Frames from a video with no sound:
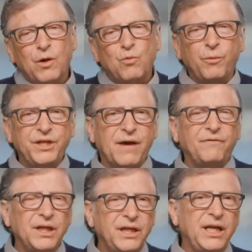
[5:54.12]
Well, we
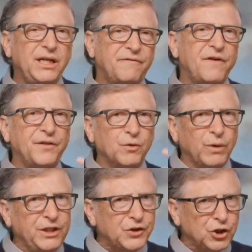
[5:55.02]
definitely need to fund the
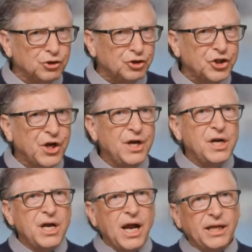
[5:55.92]
research
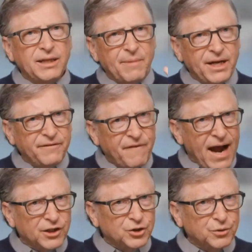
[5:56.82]
and the
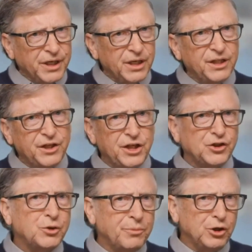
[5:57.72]
manufacturing and the
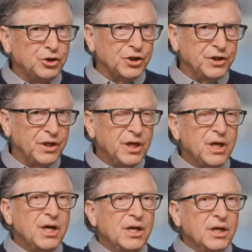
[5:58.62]
distribution.
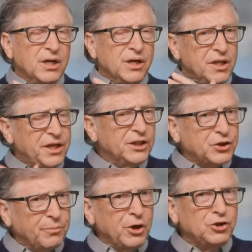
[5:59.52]
The
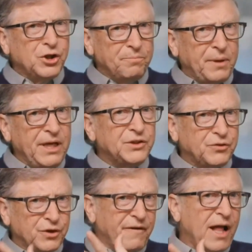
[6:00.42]
distribution piece
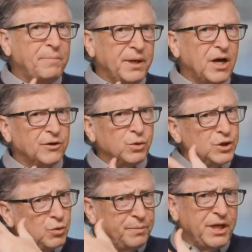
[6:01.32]
for developing
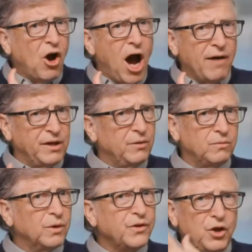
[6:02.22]
countries will be gavi,
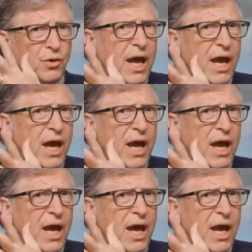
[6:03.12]
where the UK